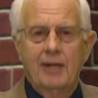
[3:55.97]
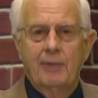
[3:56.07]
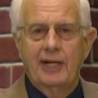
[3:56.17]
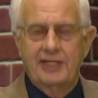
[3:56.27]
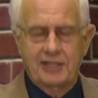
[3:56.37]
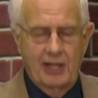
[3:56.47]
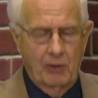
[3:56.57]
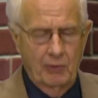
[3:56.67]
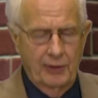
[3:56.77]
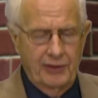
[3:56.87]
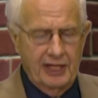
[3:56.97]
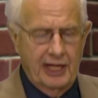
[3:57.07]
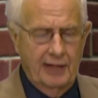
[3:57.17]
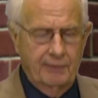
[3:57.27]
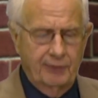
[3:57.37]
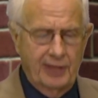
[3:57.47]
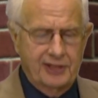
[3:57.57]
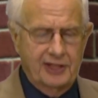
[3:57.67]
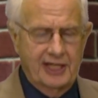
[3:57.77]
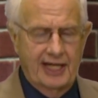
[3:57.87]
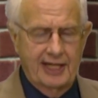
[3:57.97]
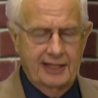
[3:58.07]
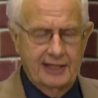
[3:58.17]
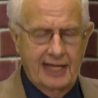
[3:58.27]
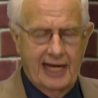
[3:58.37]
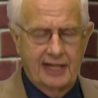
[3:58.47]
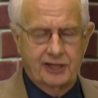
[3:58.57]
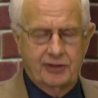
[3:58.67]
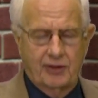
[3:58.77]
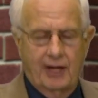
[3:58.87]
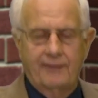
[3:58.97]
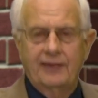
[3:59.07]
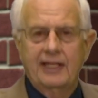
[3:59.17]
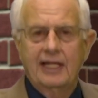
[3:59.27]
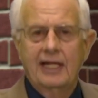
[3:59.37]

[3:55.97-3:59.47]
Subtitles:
but it dealt with the unprecedented, catastrophic,